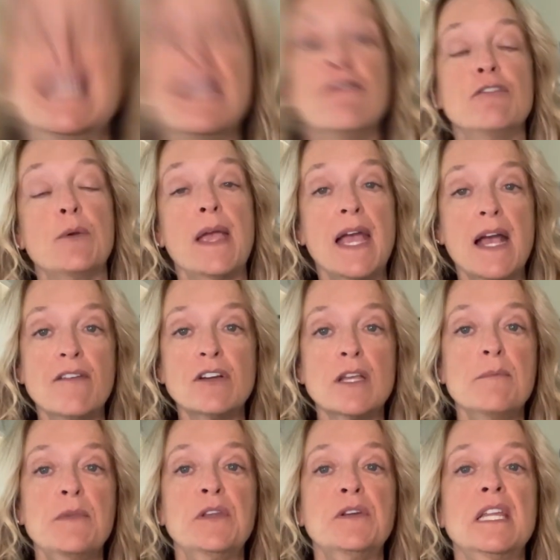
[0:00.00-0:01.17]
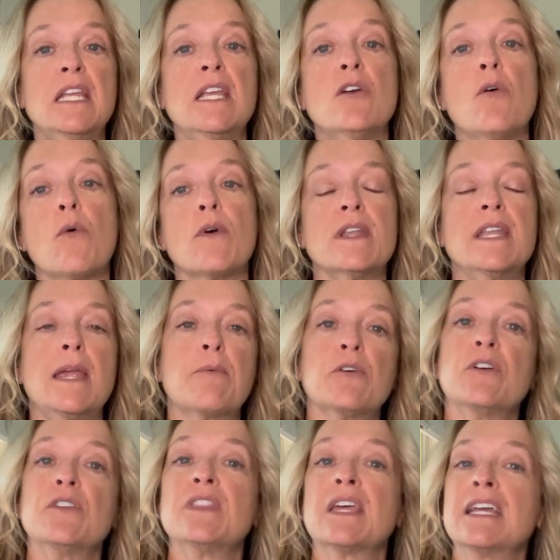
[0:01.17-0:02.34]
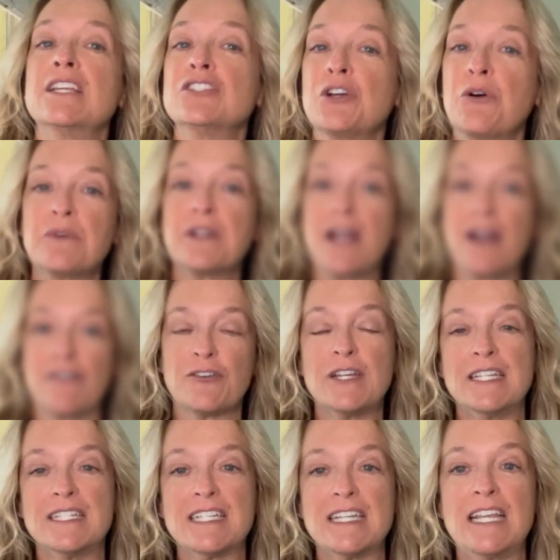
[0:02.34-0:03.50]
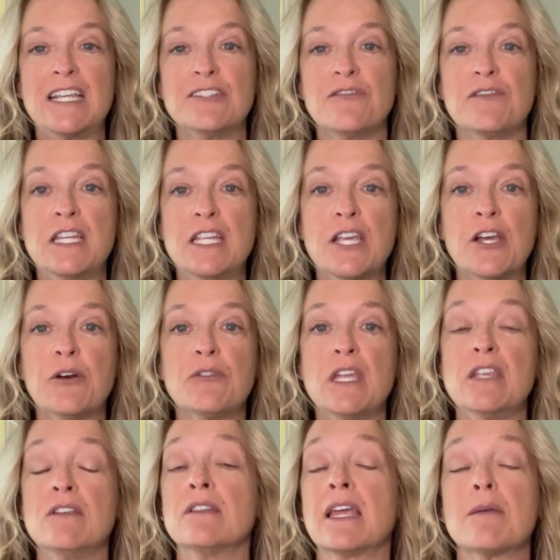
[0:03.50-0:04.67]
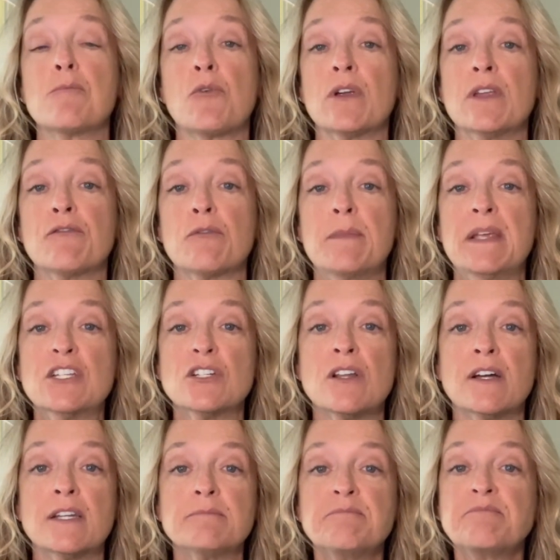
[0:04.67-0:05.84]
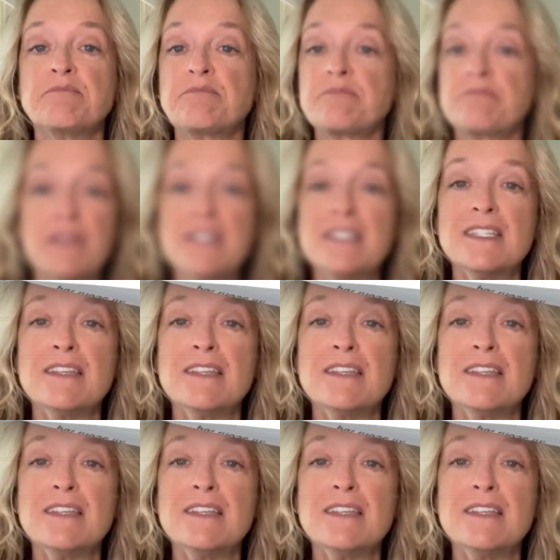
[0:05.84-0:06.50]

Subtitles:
If you have a community or a neighborhood that I don't cover in today's video that you'd like more information on, please